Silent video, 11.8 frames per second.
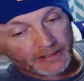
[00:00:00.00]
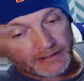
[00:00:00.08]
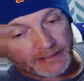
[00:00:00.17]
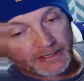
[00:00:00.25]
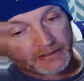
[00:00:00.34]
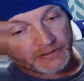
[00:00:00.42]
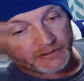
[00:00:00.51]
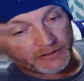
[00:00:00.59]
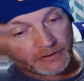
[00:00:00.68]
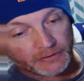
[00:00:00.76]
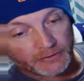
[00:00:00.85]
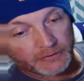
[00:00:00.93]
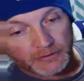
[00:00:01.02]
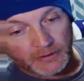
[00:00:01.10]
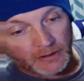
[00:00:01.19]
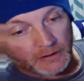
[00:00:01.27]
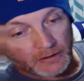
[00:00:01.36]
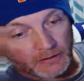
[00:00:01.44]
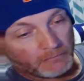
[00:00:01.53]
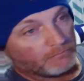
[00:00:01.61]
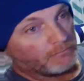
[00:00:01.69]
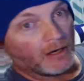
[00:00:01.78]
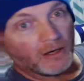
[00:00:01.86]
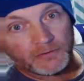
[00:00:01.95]
and they are still
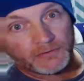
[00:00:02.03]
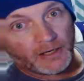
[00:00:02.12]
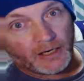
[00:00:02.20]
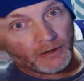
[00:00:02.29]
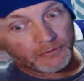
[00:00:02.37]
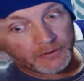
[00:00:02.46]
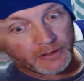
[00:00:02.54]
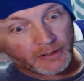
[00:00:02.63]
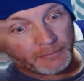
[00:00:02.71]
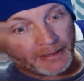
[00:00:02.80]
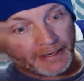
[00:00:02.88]
both holding up